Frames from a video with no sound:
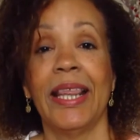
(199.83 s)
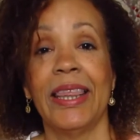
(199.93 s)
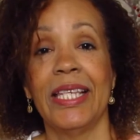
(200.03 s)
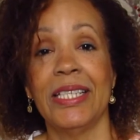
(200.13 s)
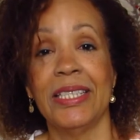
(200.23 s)

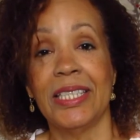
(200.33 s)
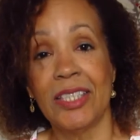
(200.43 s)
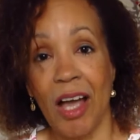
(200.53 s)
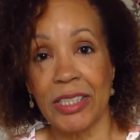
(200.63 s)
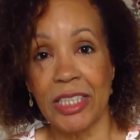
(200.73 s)
the
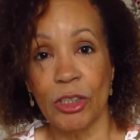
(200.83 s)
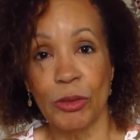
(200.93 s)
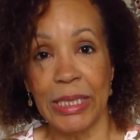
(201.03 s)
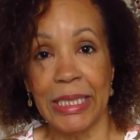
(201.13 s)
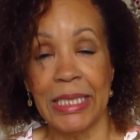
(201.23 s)
detox
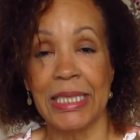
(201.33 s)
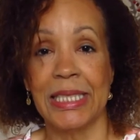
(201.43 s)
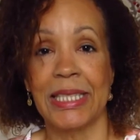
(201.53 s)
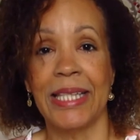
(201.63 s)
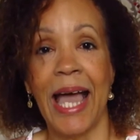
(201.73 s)

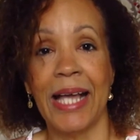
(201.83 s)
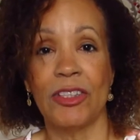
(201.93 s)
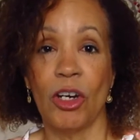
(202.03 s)
ingredients that